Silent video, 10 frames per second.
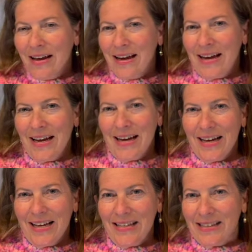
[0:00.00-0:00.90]

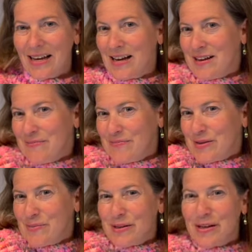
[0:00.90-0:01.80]
And
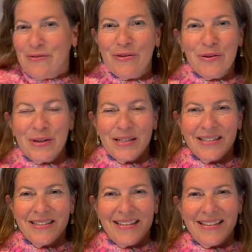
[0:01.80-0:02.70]
so I'm looking forward
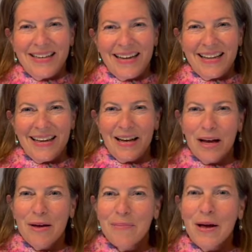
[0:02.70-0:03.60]
to knitting that
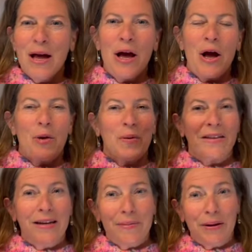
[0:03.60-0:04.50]
up, hoping
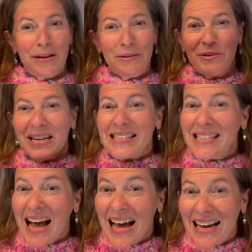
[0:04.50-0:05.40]
that I pick the right
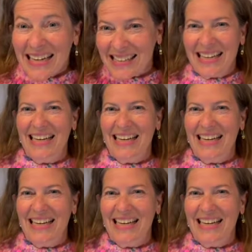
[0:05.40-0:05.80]
size.